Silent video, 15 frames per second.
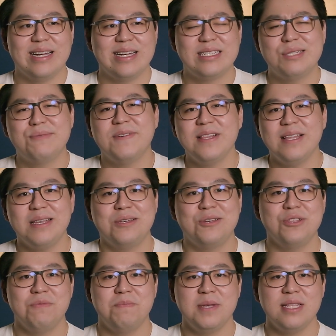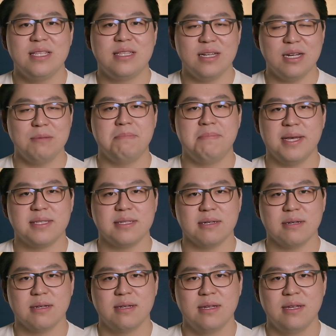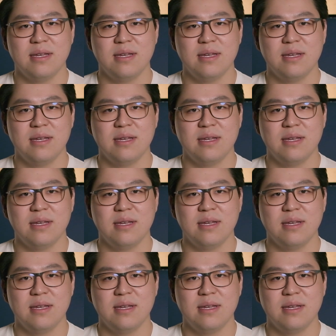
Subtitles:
I just felt like it could have been done better.